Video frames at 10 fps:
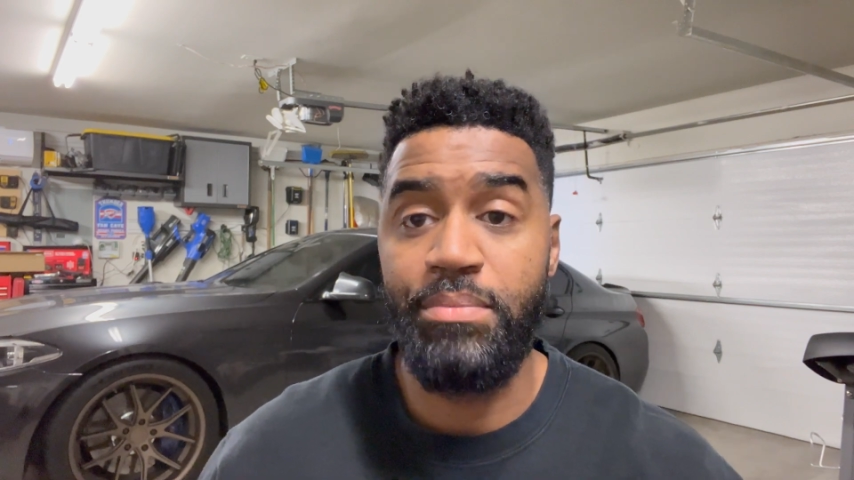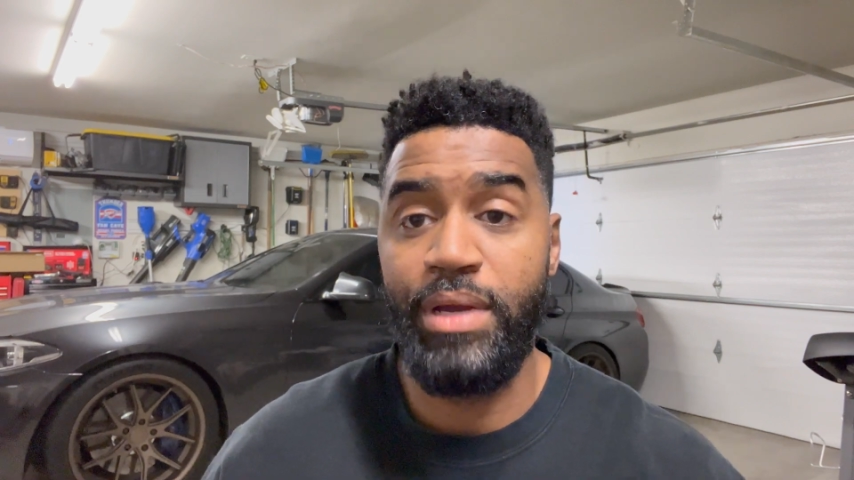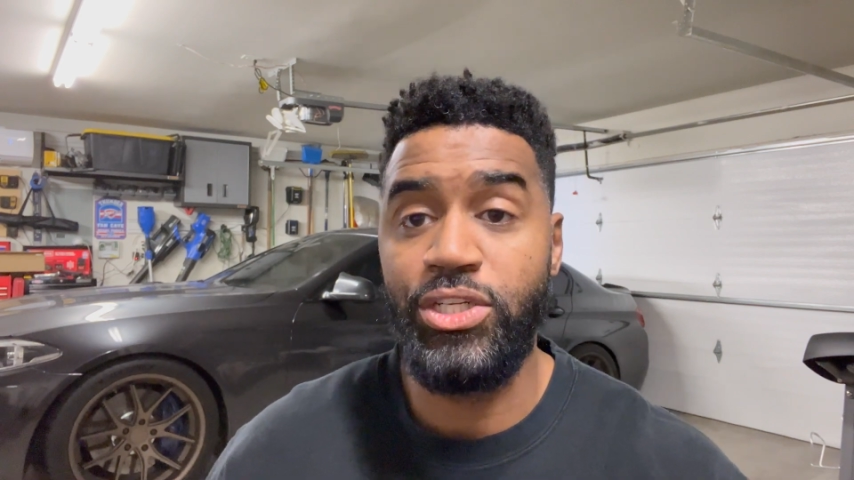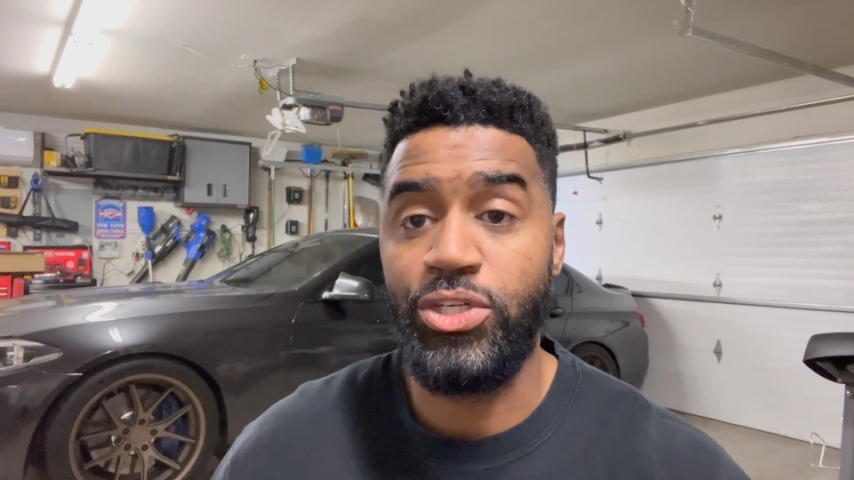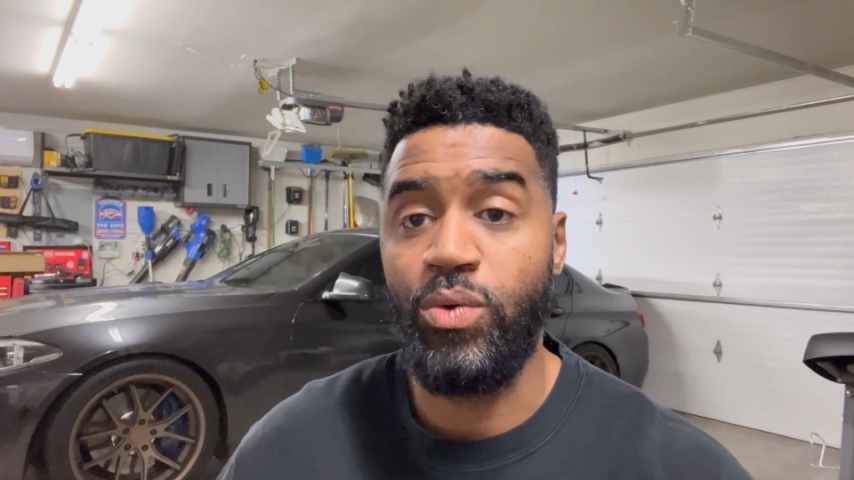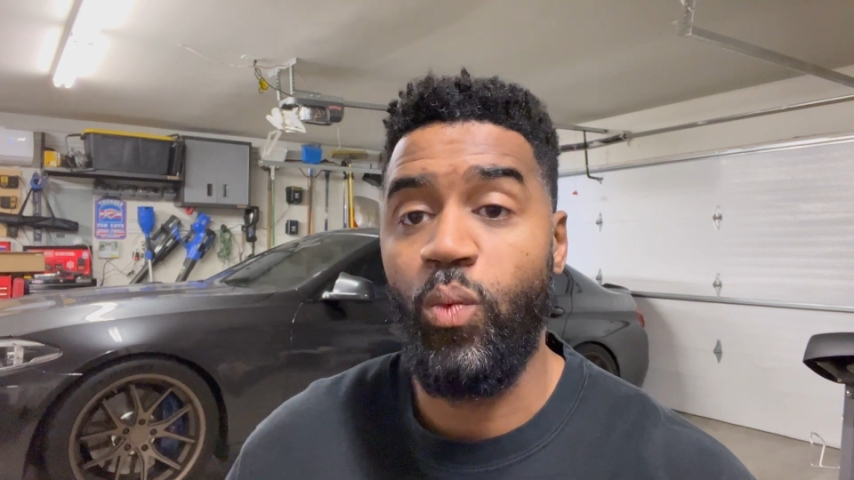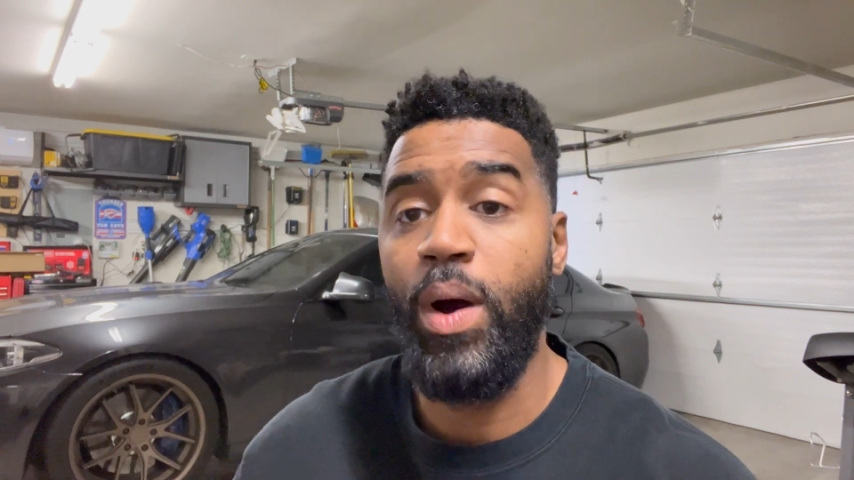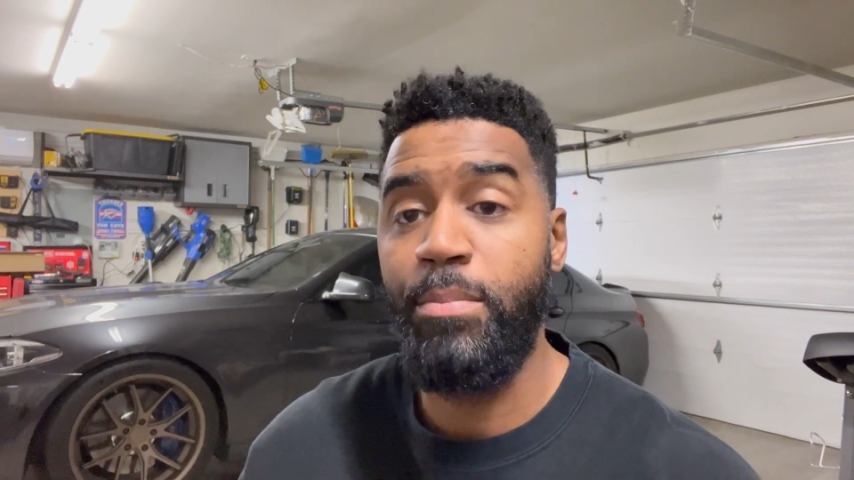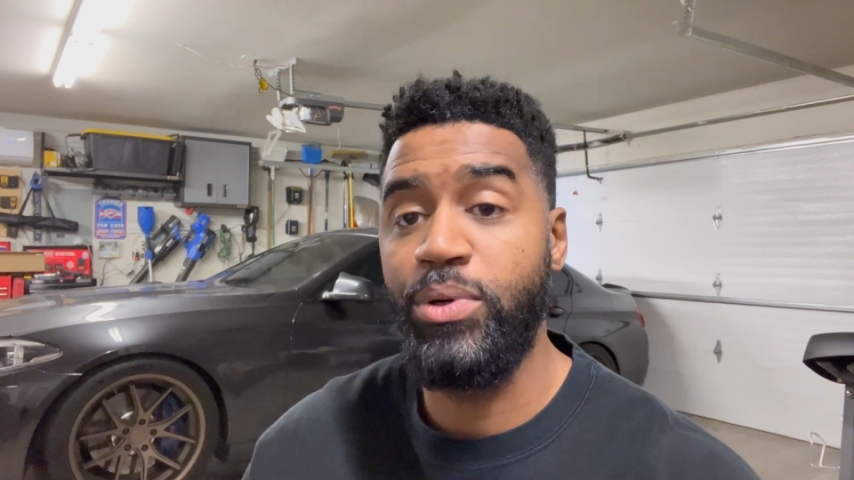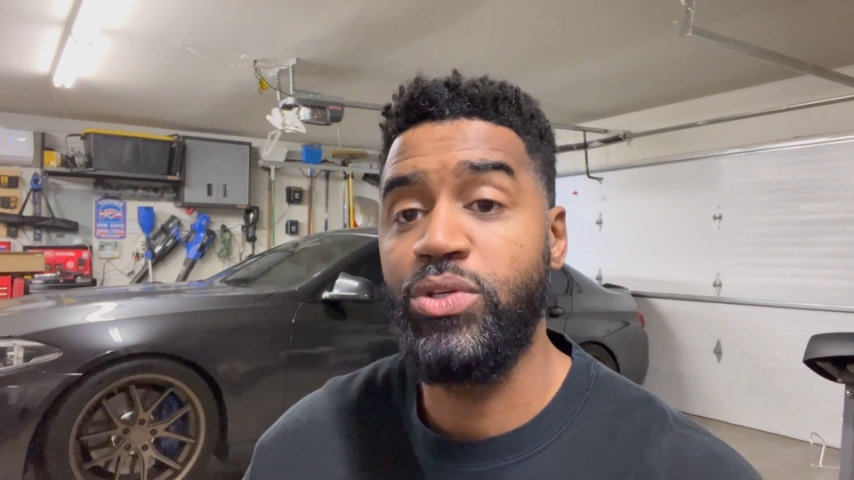measure
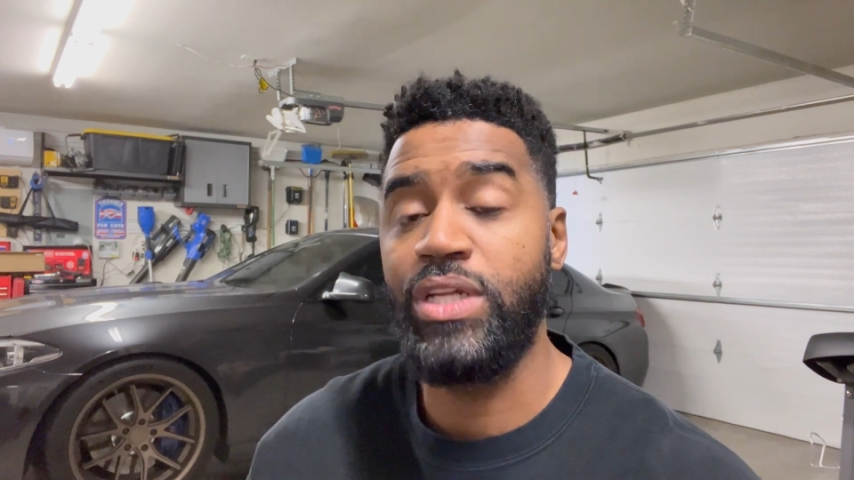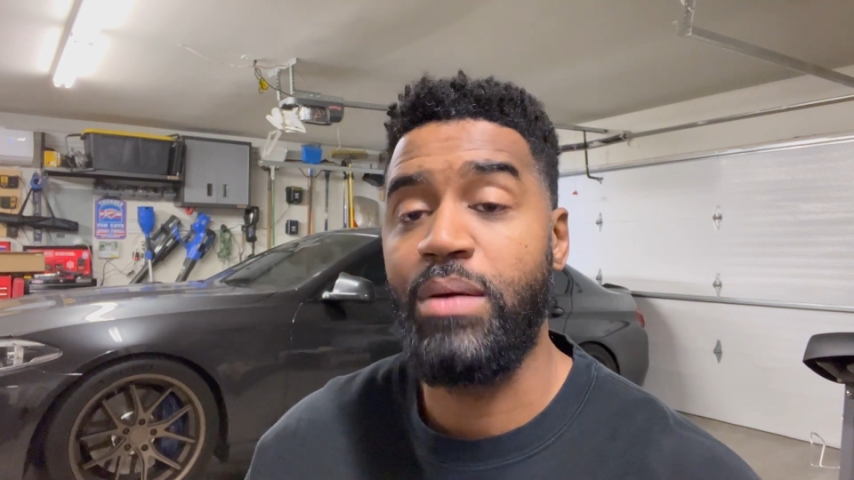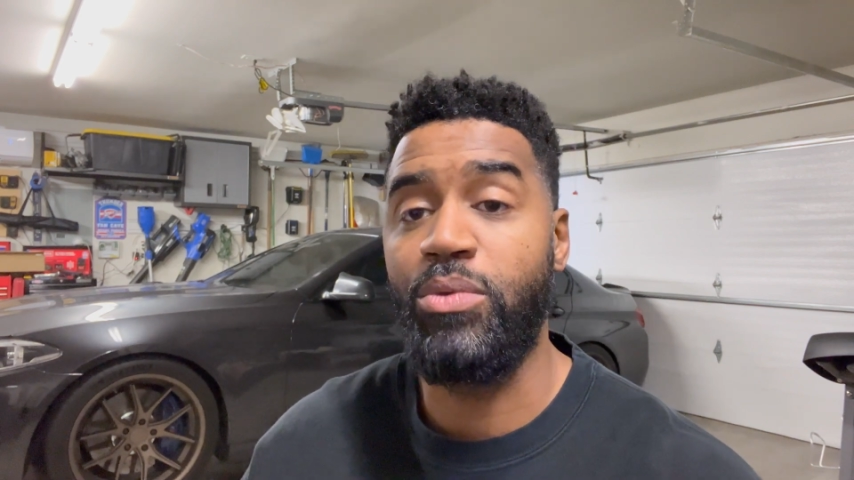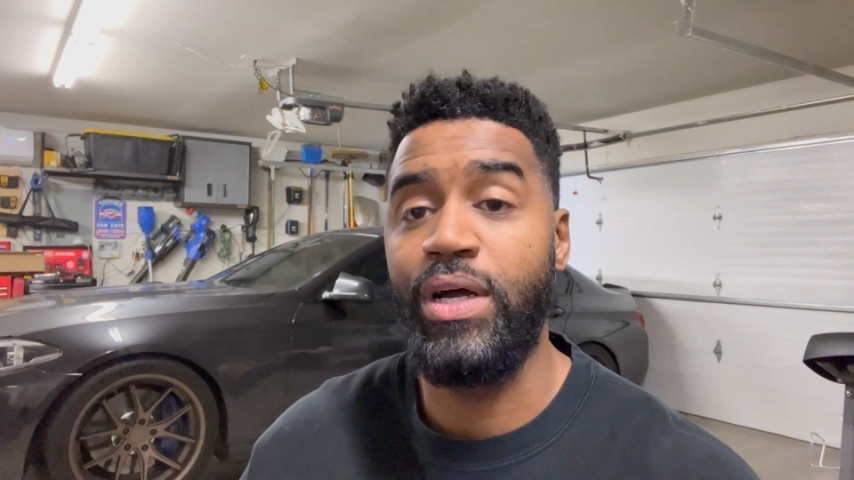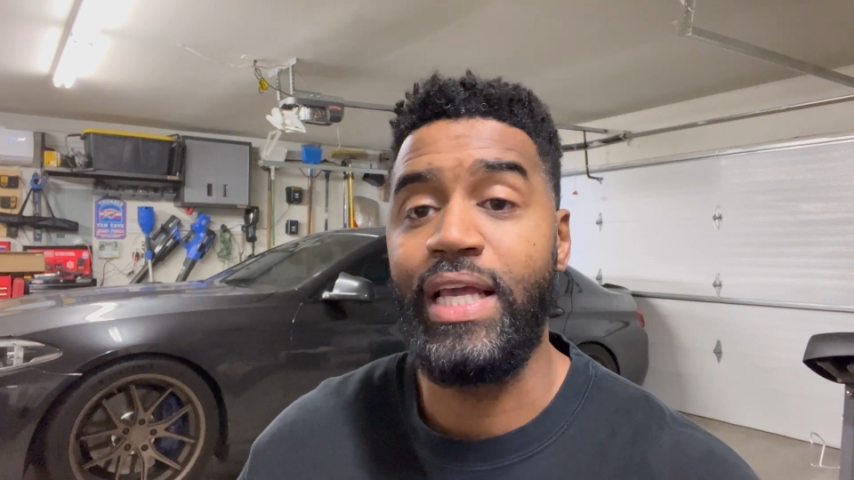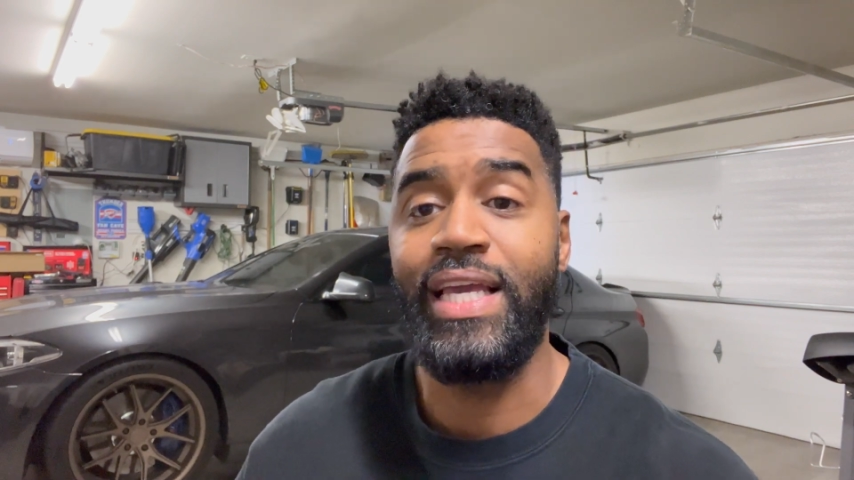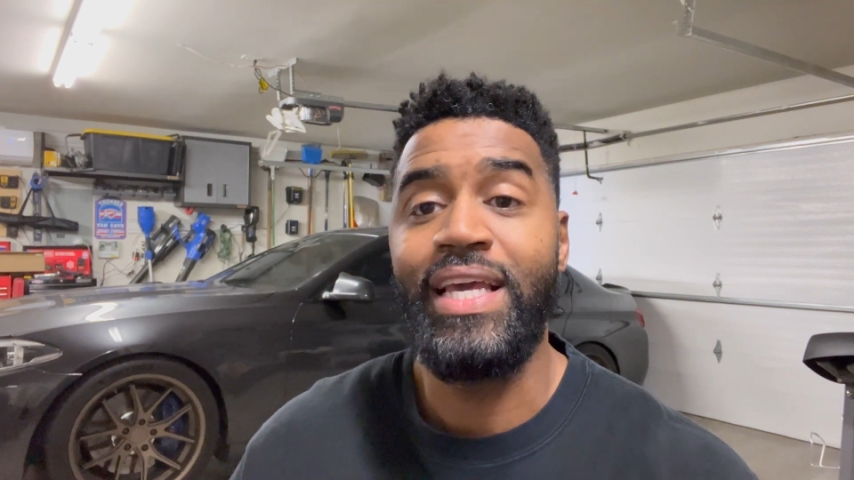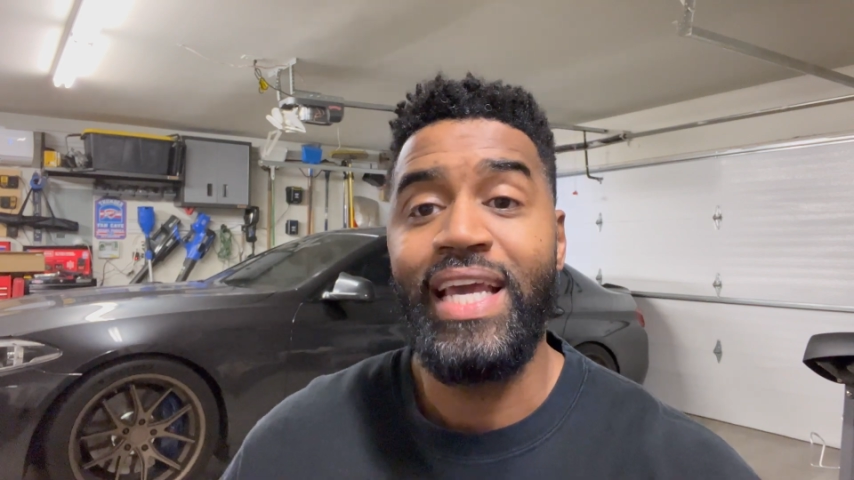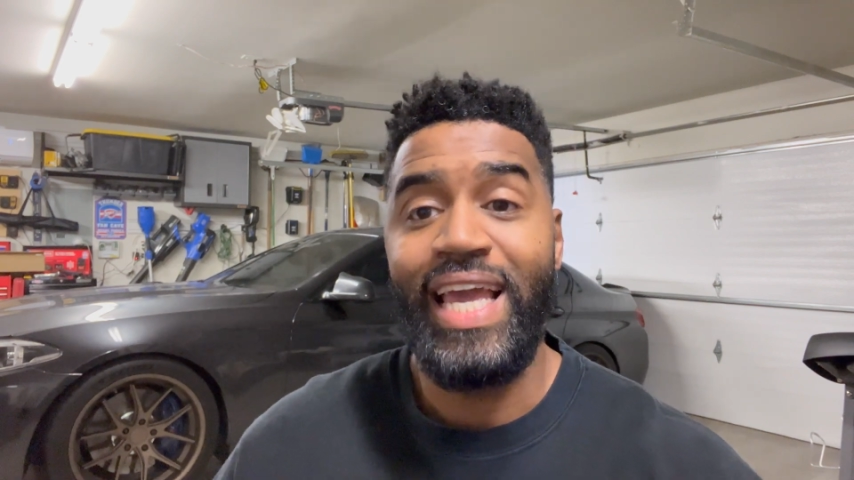what boost I'm running